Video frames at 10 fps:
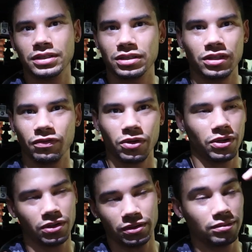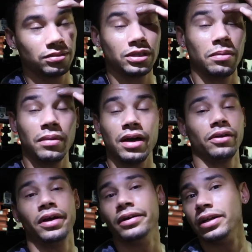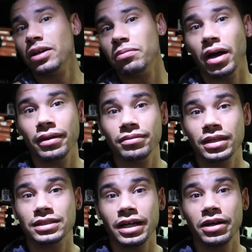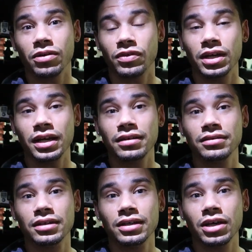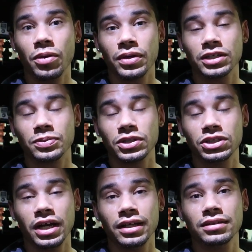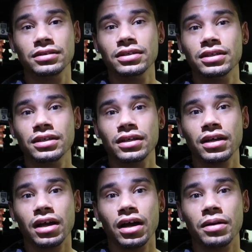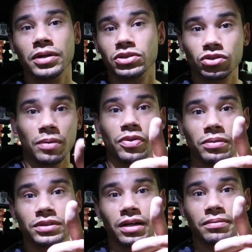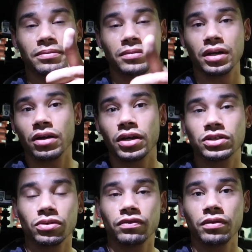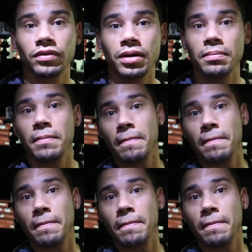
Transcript: 60 foot or something, I don't know. But it's there if you need it. Hope you guys appreciate it. Make sure you drop a thumbs up, and I'll catch you on the flip-flop.